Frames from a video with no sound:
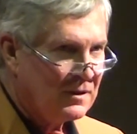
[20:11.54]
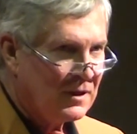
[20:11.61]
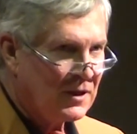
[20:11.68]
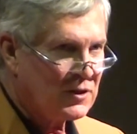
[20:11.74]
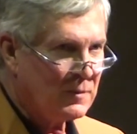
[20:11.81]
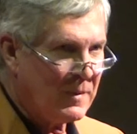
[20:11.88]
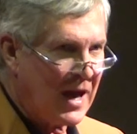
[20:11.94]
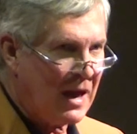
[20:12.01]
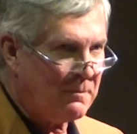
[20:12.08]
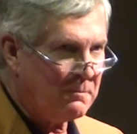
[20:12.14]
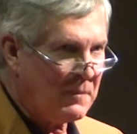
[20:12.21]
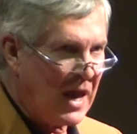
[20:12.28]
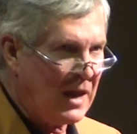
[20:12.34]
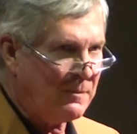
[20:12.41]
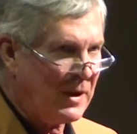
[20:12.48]
It's
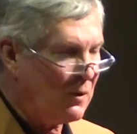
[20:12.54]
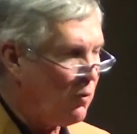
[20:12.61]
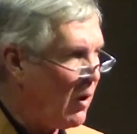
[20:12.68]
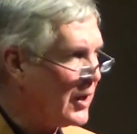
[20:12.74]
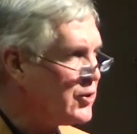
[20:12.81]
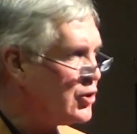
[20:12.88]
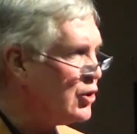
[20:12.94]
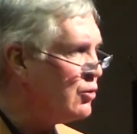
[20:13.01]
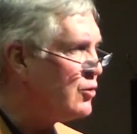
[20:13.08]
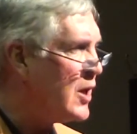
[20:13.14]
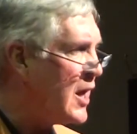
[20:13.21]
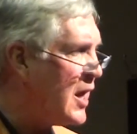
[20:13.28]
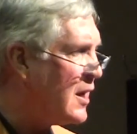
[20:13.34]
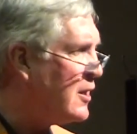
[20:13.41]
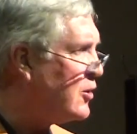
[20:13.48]
about maybe what you
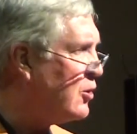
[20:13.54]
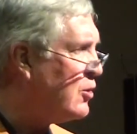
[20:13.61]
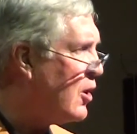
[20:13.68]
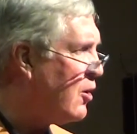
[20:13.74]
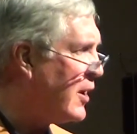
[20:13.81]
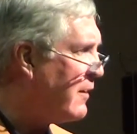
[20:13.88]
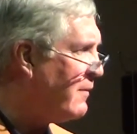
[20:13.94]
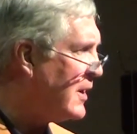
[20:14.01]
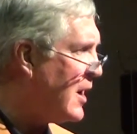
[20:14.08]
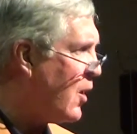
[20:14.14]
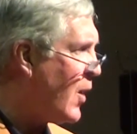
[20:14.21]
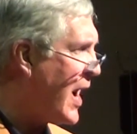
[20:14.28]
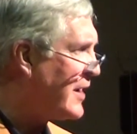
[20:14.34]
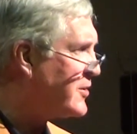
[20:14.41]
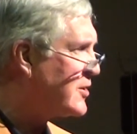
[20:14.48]
did and you don't even
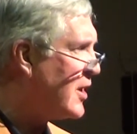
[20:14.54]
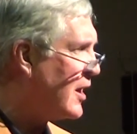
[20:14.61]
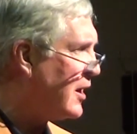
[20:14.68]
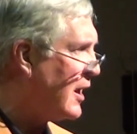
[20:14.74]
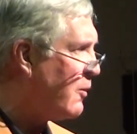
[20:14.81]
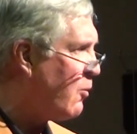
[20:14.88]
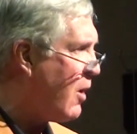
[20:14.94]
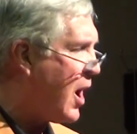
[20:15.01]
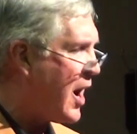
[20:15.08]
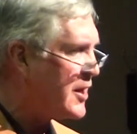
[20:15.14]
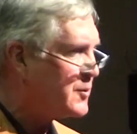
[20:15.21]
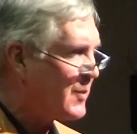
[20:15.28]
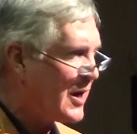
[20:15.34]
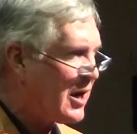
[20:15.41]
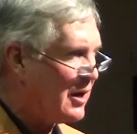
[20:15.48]
know how subtle it
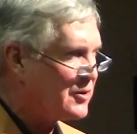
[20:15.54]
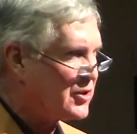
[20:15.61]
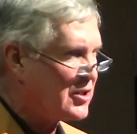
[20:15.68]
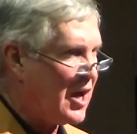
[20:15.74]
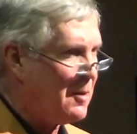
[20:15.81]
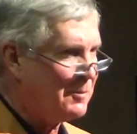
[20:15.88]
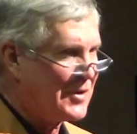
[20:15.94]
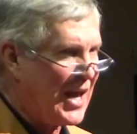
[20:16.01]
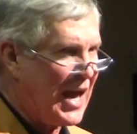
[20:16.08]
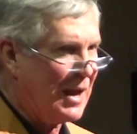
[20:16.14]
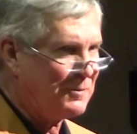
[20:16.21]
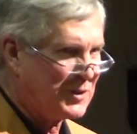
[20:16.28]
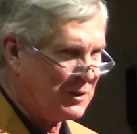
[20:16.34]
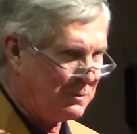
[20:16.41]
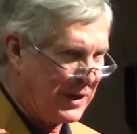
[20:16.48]
was, because
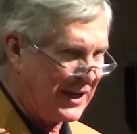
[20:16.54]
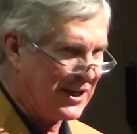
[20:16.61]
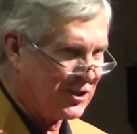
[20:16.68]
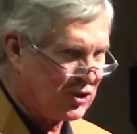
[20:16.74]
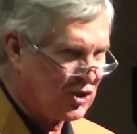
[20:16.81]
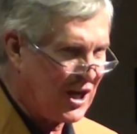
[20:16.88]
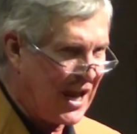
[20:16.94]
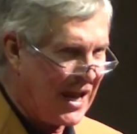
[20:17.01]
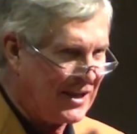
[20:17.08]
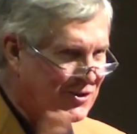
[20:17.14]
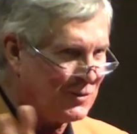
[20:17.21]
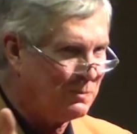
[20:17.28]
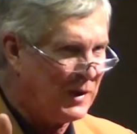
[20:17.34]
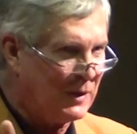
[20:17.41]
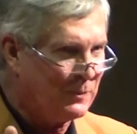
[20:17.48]
sometimes the biggest
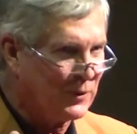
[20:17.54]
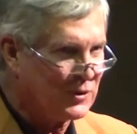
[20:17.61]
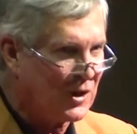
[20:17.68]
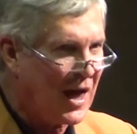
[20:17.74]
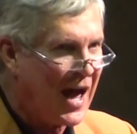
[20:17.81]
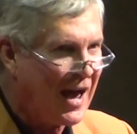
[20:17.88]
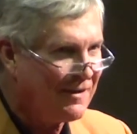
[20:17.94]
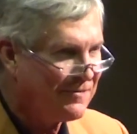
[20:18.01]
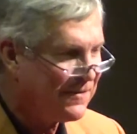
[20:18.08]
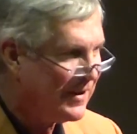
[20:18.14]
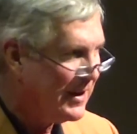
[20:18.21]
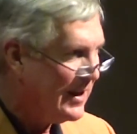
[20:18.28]
change in people's life